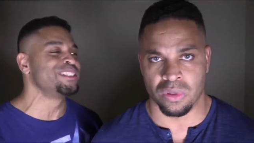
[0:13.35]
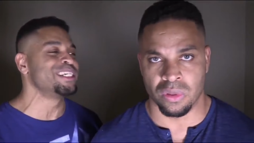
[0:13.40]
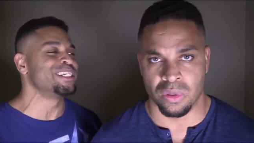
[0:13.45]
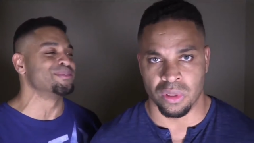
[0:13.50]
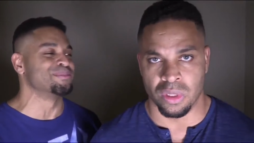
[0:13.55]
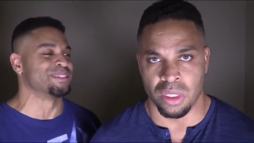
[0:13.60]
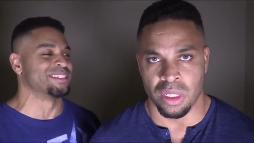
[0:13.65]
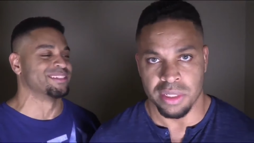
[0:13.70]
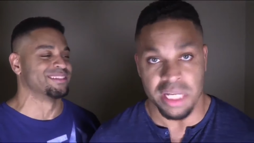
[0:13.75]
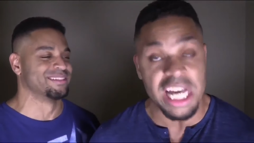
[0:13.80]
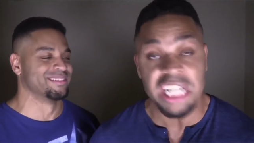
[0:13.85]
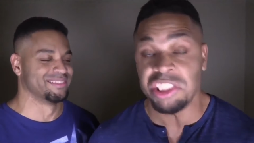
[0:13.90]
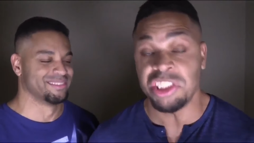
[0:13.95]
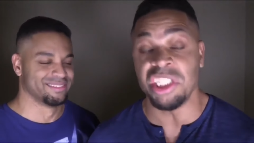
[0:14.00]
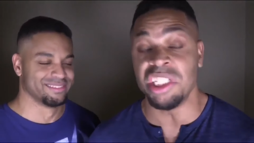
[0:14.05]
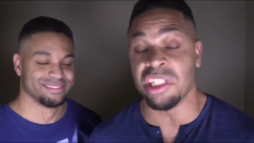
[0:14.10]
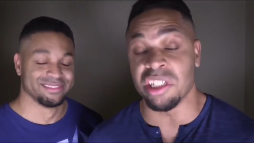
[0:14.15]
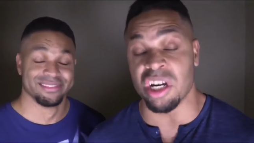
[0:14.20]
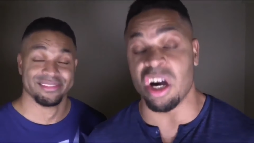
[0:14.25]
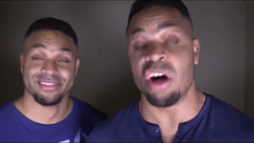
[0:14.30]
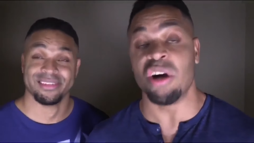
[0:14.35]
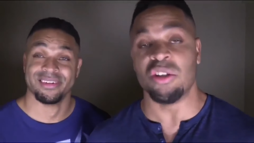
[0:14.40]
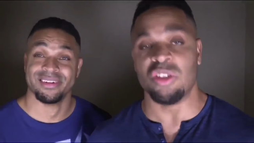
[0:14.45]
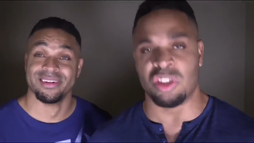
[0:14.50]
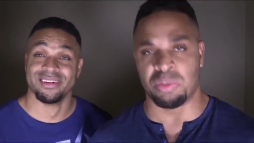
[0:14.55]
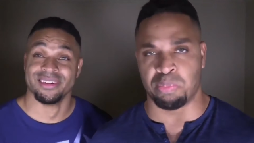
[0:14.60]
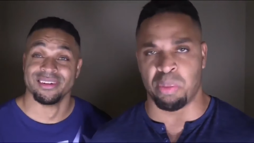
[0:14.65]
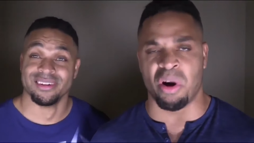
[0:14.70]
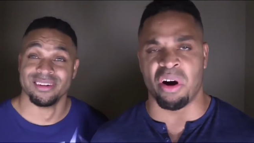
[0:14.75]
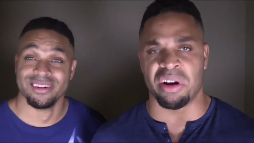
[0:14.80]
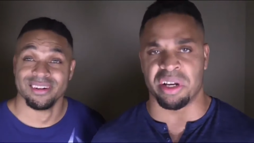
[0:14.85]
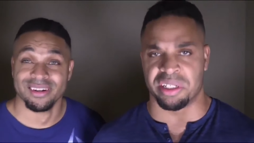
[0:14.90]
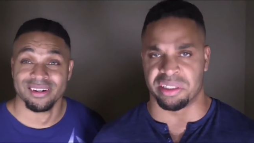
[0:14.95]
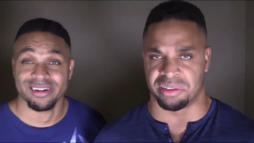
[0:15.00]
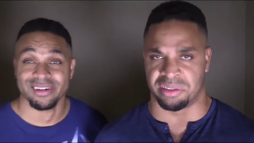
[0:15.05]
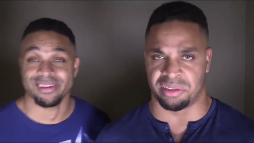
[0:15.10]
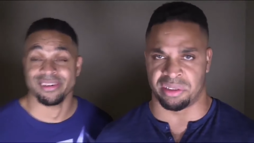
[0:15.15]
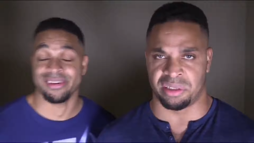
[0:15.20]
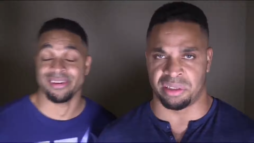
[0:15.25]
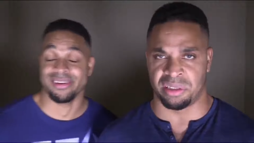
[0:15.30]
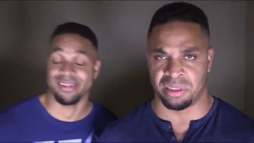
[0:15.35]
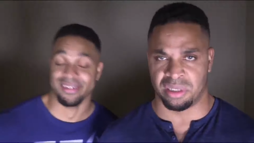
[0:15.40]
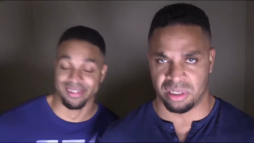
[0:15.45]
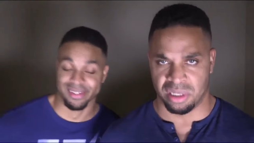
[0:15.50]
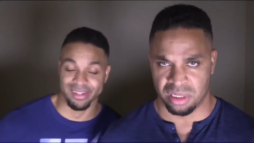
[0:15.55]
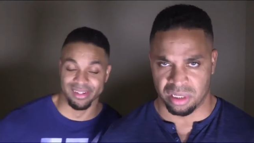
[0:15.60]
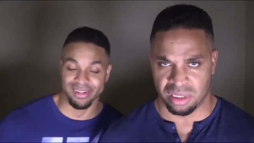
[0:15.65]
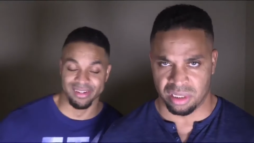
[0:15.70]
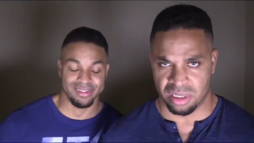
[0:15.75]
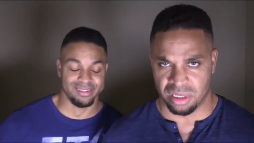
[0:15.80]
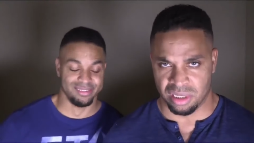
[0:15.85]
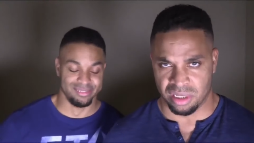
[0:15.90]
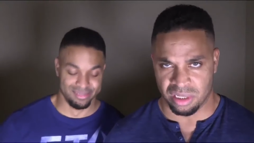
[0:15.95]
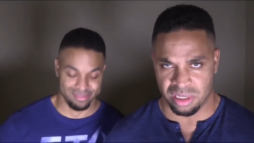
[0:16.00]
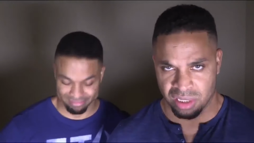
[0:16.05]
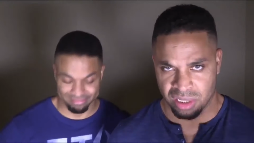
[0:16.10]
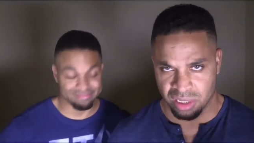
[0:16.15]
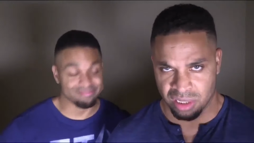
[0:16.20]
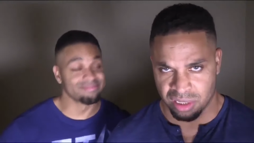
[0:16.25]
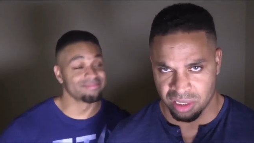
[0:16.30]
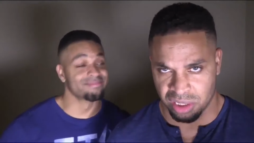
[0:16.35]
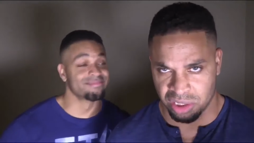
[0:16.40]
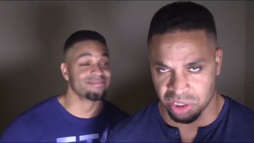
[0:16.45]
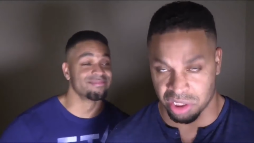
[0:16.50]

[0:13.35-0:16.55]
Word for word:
Speaker 1: Tips. They shouldn't call you Sparkus. Yeah. They